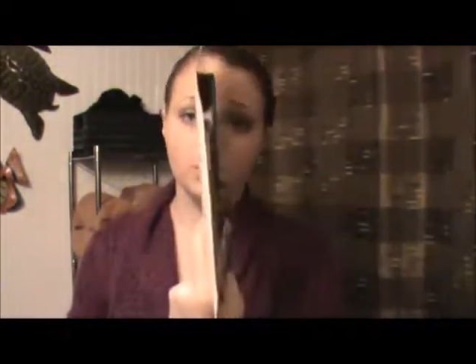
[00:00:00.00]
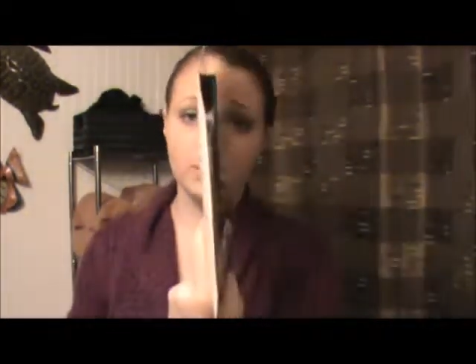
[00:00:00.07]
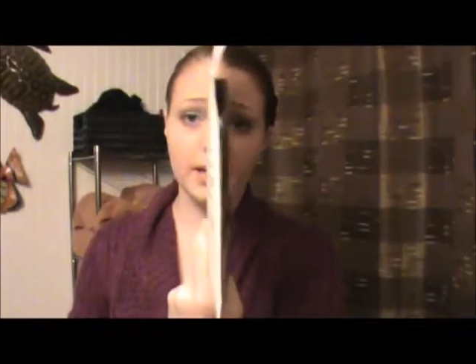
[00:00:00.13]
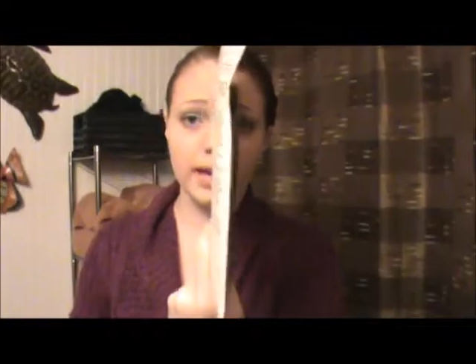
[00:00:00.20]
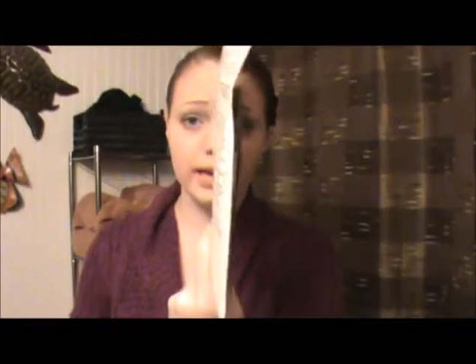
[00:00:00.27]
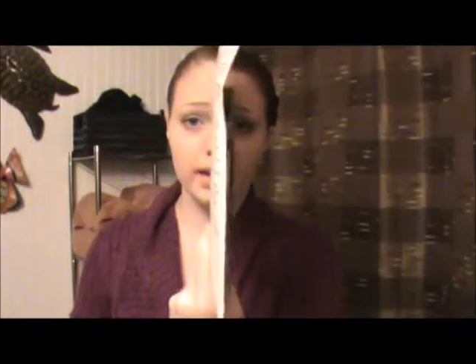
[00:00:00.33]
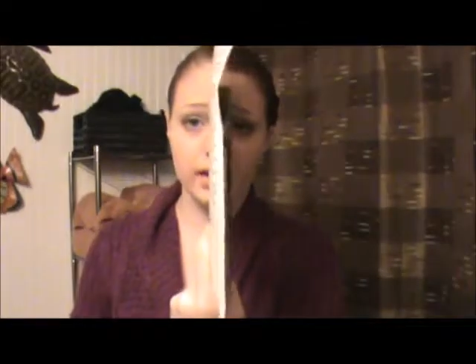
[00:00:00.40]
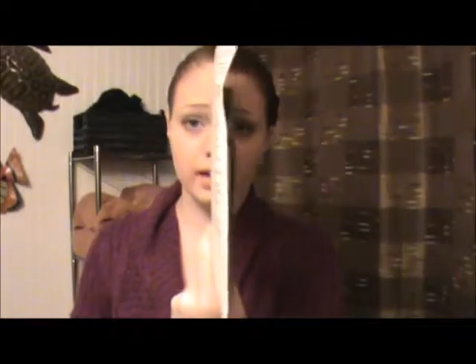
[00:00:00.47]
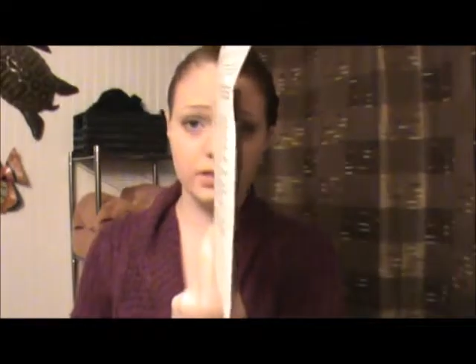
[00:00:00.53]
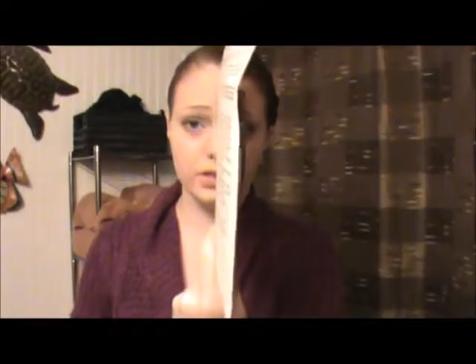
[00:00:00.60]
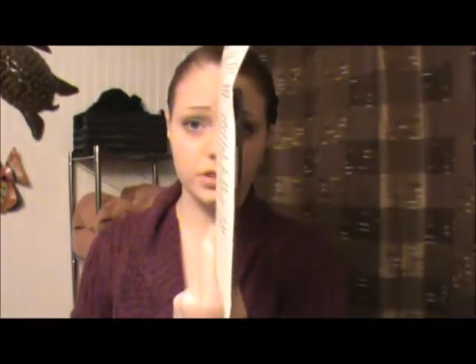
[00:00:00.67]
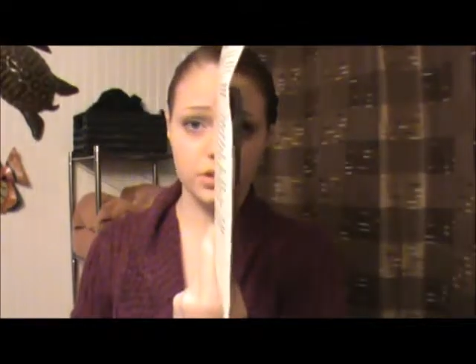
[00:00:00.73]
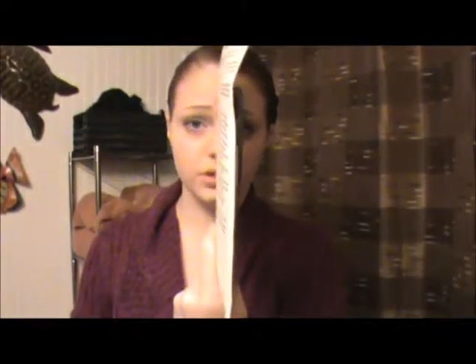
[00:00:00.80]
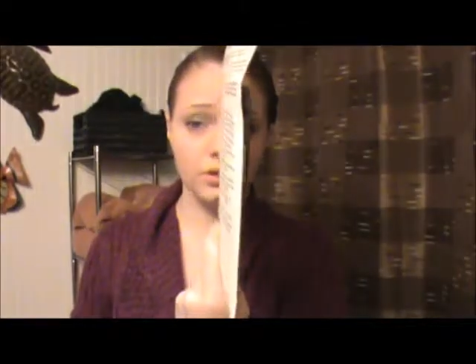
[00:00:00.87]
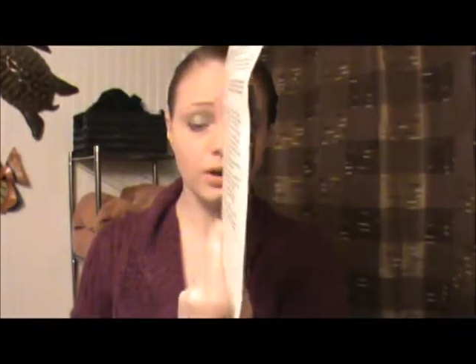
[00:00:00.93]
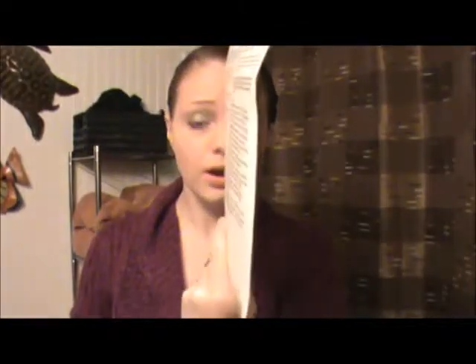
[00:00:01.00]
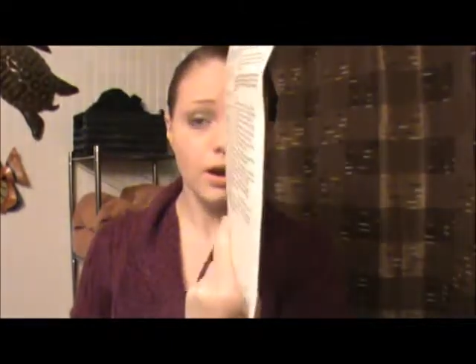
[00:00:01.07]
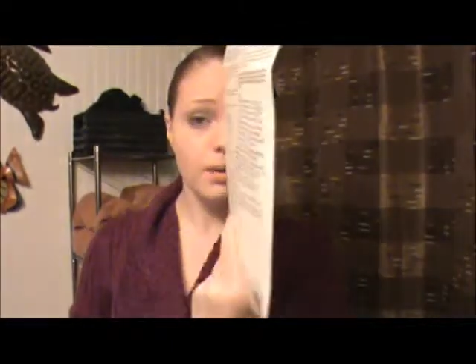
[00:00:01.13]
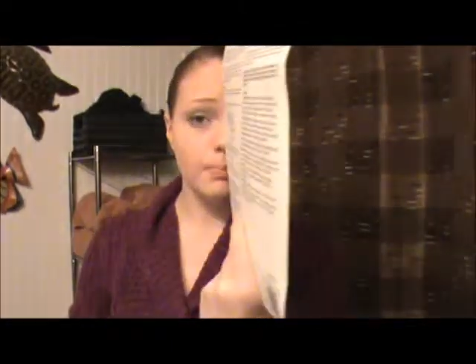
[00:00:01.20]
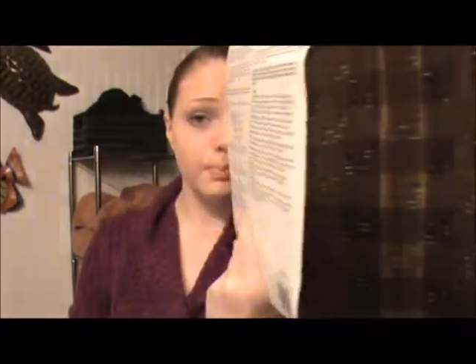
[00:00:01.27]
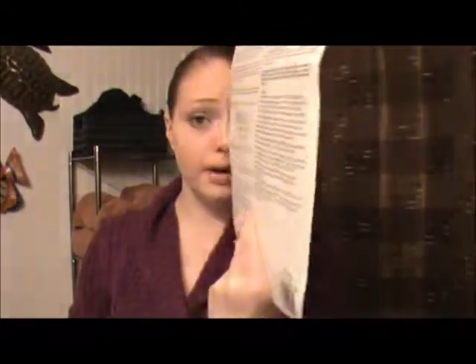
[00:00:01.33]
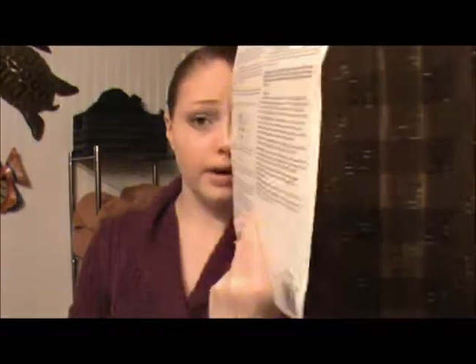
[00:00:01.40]
apply it onto,
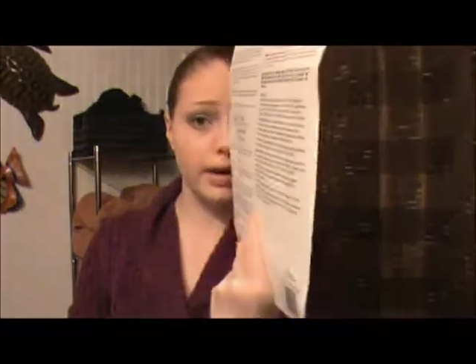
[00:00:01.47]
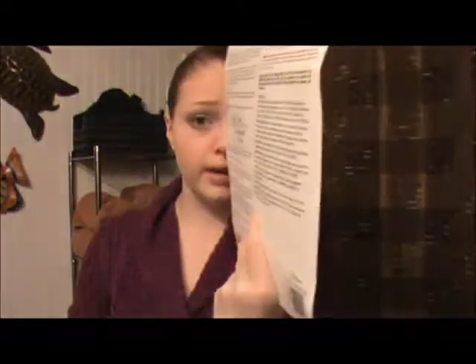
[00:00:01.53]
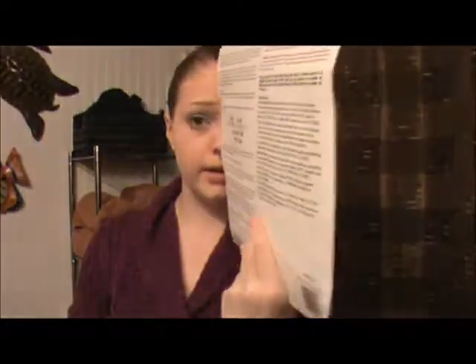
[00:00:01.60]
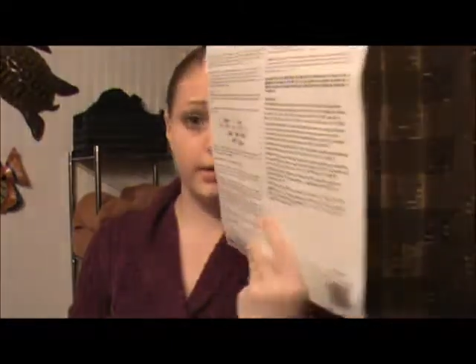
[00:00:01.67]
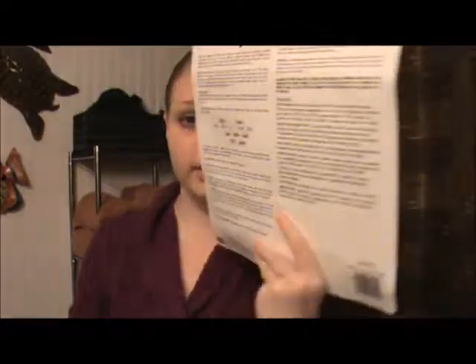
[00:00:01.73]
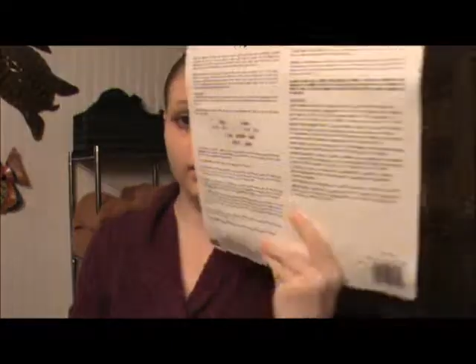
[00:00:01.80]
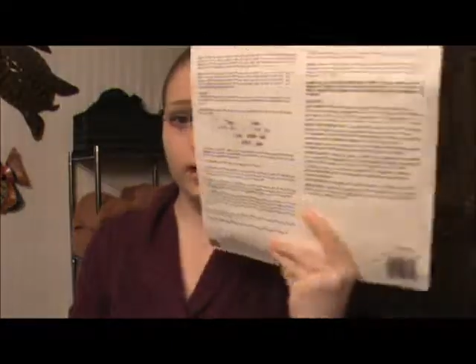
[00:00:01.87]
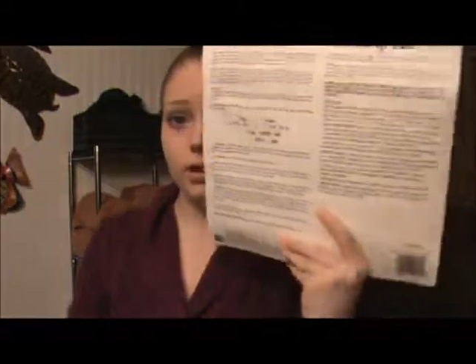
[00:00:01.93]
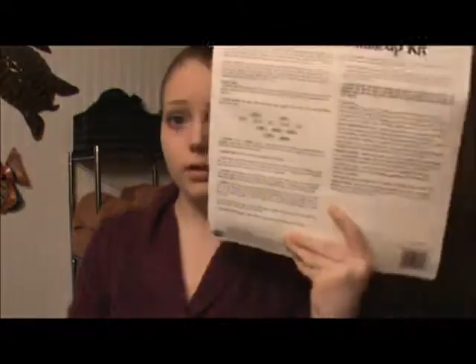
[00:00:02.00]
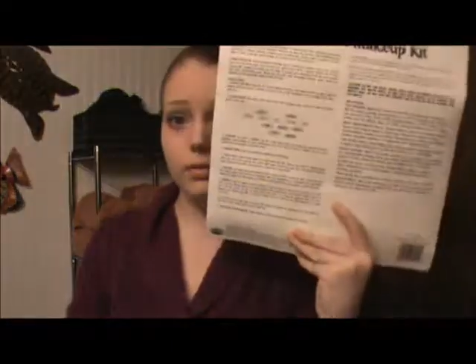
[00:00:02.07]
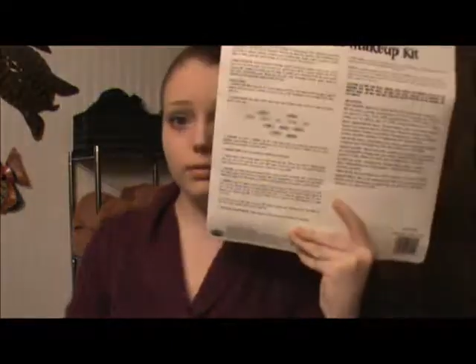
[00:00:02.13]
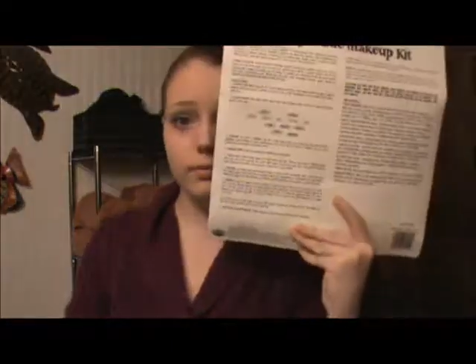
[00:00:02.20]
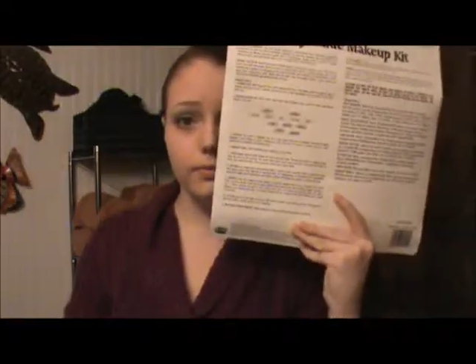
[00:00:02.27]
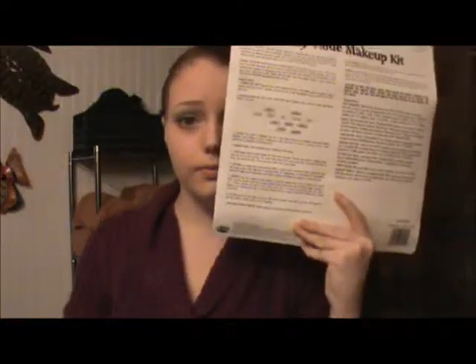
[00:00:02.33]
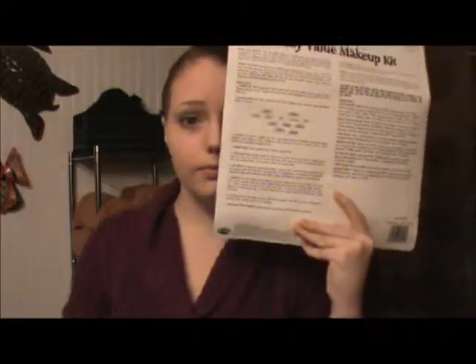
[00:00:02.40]
but, you know,